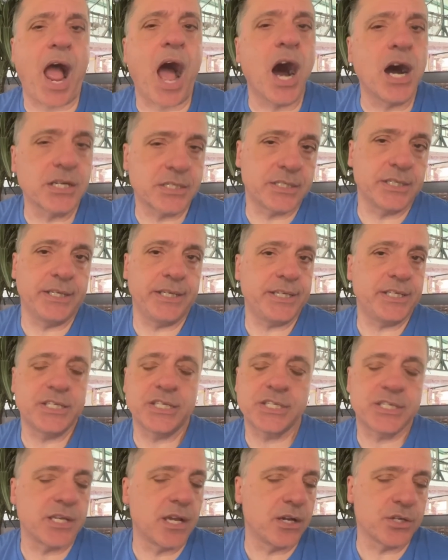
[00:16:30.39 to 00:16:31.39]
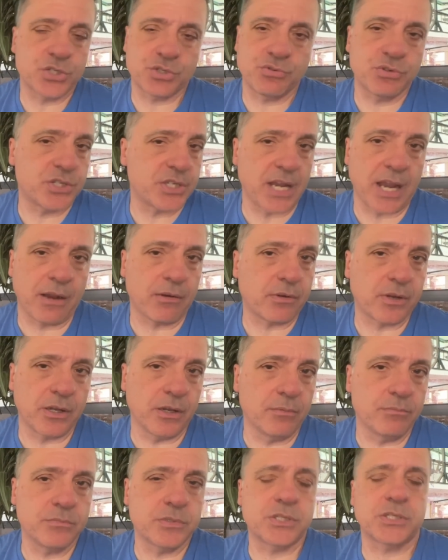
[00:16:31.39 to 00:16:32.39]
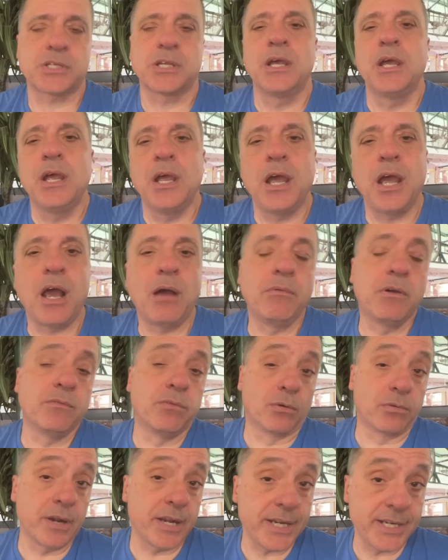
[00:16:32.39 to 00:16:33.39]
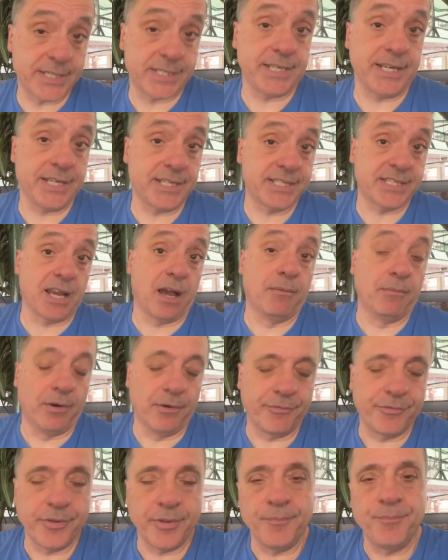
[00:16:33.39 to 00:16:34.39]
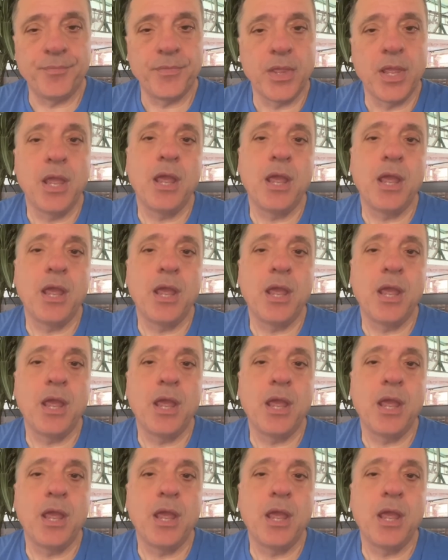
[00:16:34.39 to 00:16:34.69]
utterly disastrous outcomes, and we've already seen some of them,